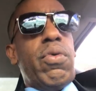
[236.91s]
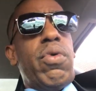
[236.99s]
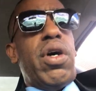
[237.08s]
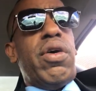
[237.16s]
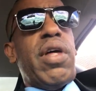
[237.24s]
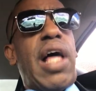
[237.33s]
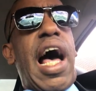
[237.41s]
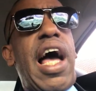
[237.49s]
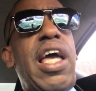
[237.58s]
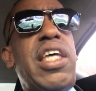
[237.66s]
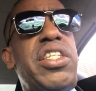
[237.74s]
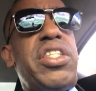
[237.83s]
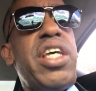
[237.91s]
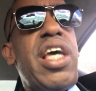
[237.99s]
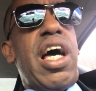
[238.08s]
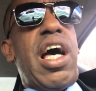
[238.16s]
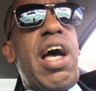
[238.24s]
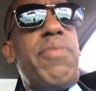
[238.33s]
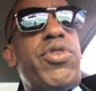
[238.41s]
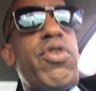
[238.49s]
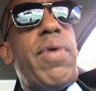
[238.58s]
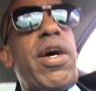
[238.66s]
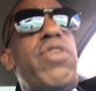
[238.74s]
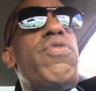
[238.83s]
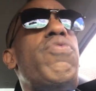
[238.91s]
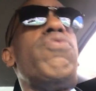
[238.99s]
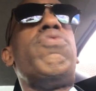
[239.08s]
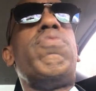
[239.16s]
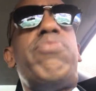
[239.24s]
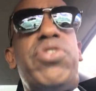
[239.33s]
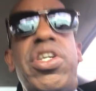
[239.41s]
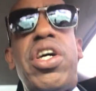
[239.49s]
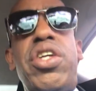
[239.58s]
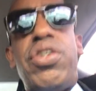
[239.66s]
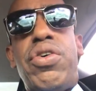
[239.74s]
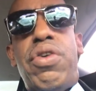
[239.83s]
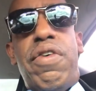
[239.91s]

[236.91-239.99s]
Well, I observe how you present your